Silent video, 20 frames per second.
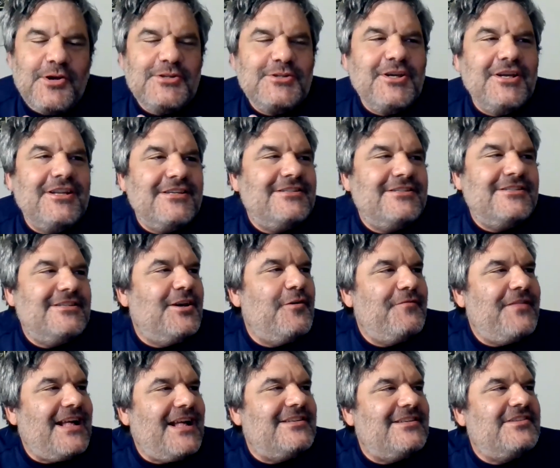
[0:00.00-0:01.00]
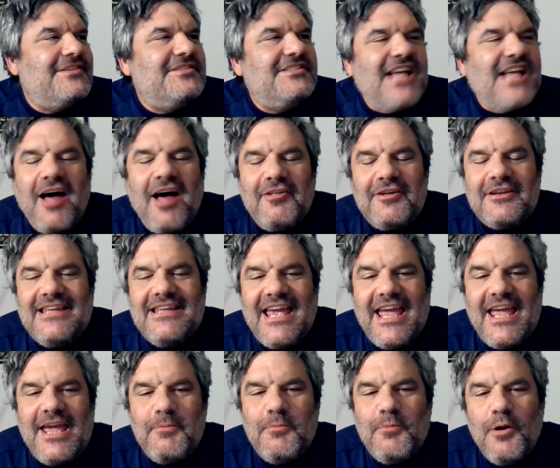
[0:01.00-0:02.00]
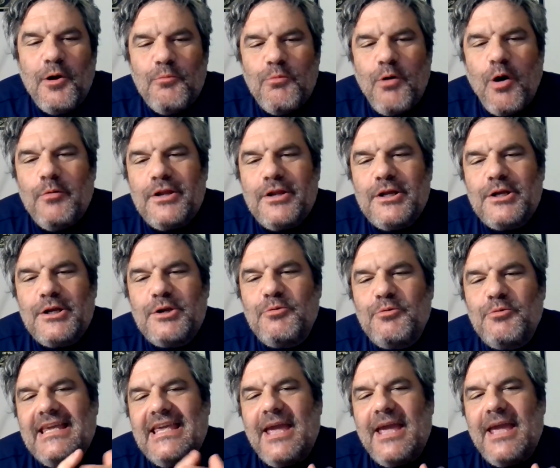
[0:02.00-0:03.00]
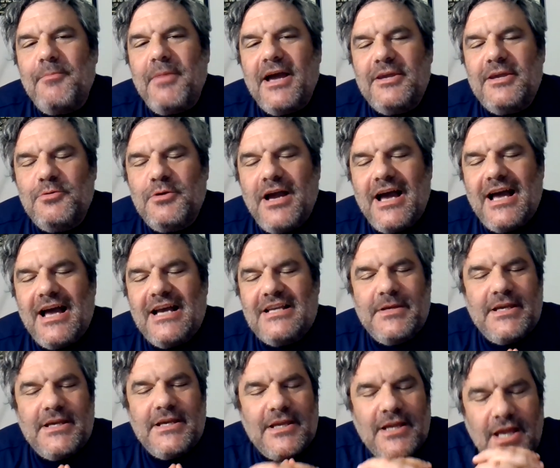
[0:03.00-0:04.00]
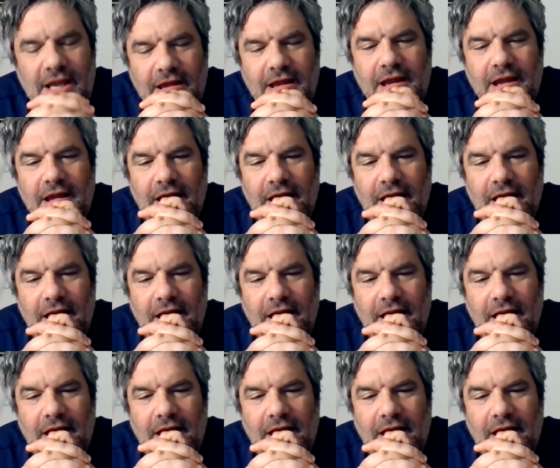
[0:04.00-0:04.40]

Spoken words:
it's always good to see you. If that's a solid game, what would a great game by you guys be?